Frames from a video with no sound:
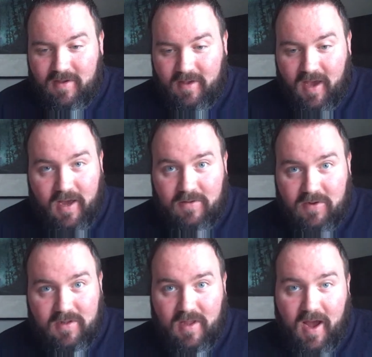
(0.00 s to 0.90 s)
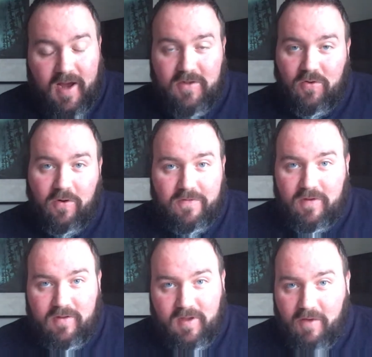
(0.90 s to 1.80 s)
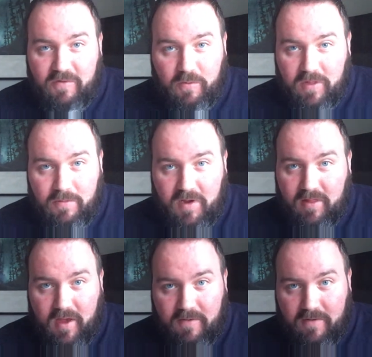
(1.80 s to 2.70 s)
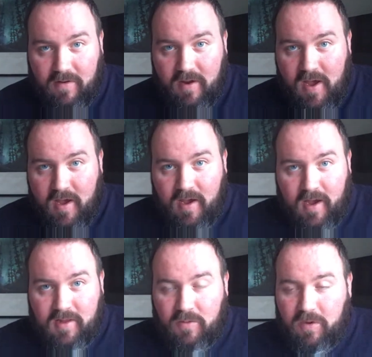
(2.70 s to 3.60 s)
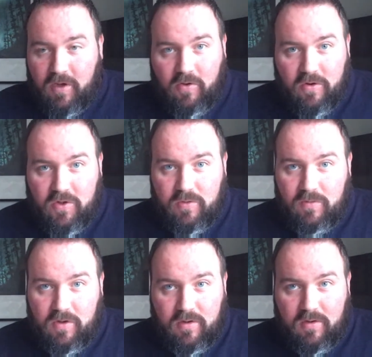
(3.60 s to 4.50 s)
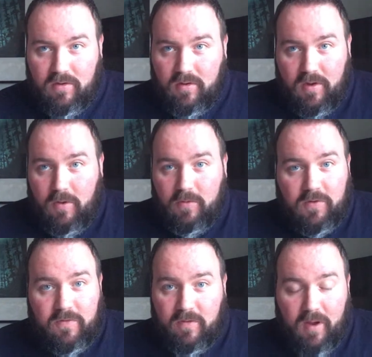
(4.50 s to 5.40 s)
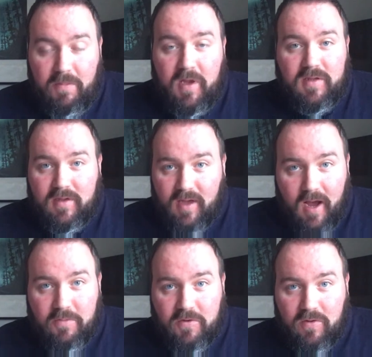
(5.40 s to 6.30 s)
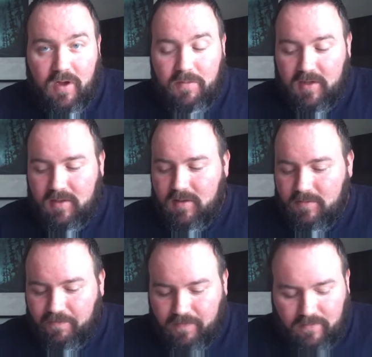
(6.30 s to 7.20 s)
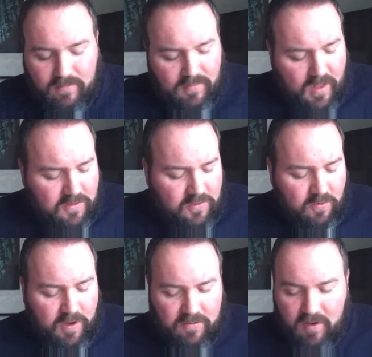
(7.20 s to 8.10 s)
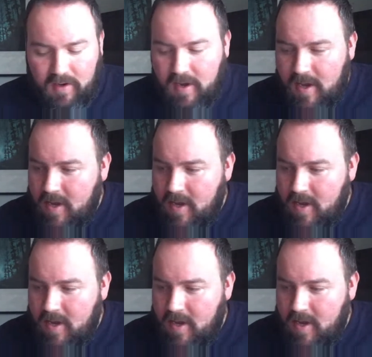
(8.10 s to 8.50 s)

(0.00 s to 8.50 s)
yeah, just hats off to everyone that made the effort to be in costume. It was amazing, absolutely amazing. So well done.